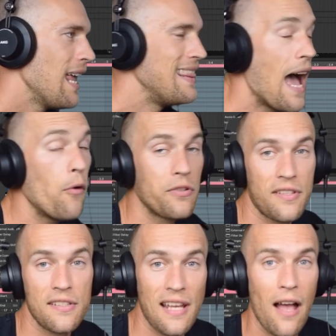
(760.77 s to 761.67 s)
That was
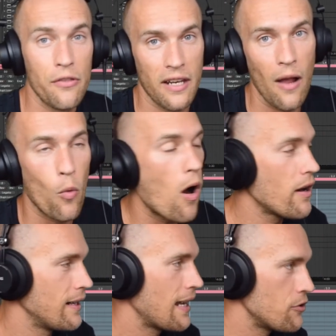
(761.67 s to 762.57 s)
the sound that I
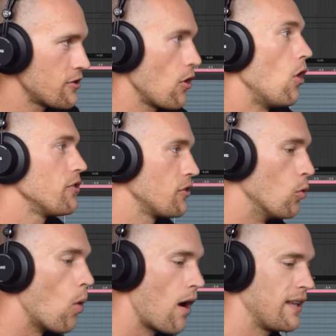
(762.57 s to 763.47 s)
wanted. I just also
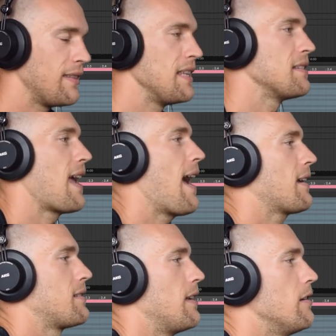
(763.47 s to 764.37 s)
wanted these
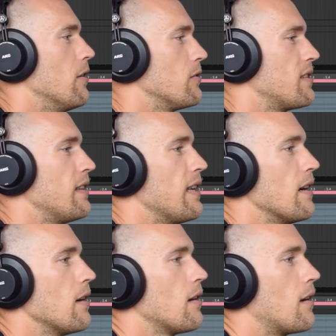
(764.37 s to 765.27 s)
accent notes in
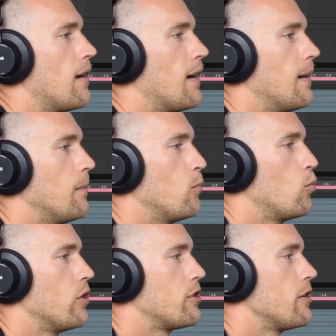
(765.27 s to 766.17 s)
there,
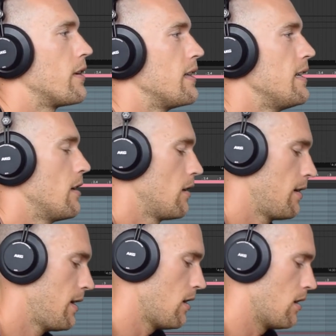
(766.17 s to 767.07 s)
which you can hear
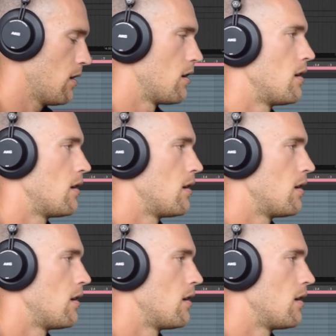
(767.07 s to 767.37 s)
here.